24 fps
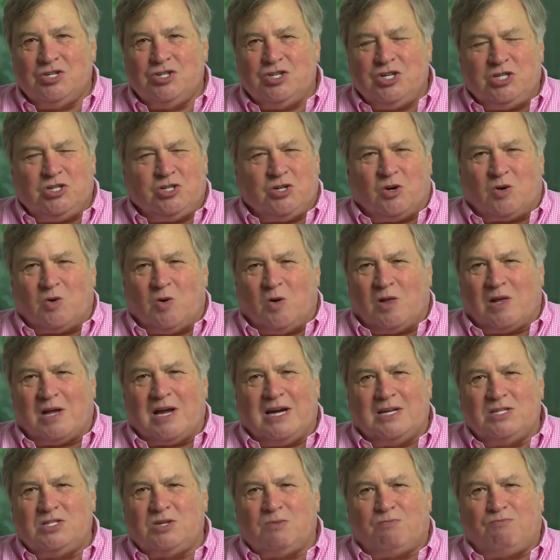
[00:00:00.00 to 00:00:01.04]
she took all
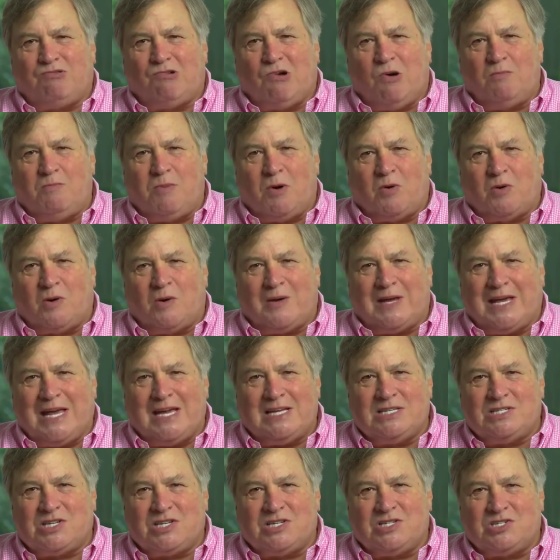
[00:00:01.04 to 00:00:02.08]
kinds of pro bono
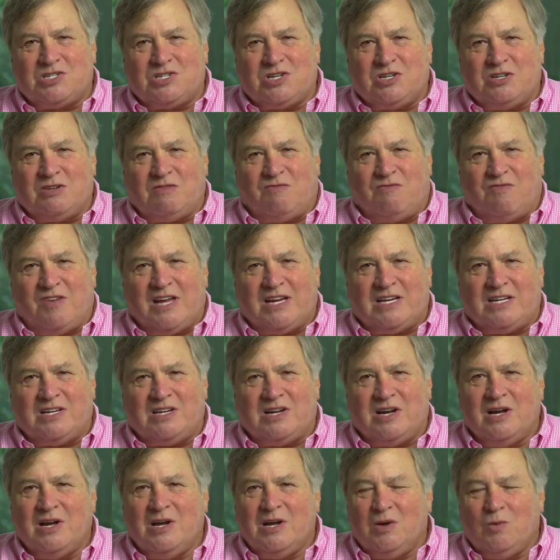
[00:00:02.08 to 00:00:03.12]
cases to
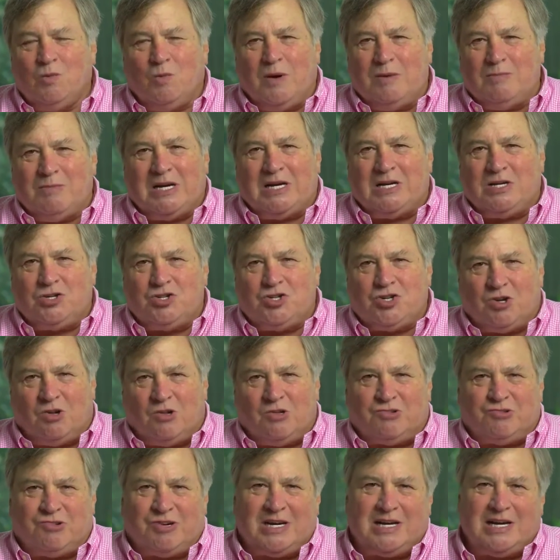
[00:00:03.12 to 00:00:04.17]
defend women and
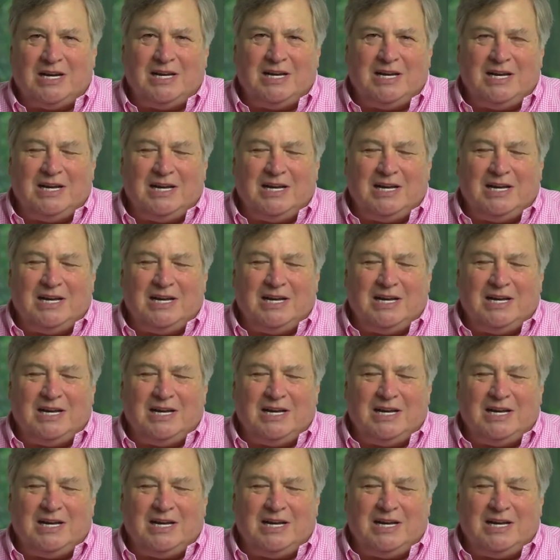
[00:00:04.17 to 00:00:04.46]
children.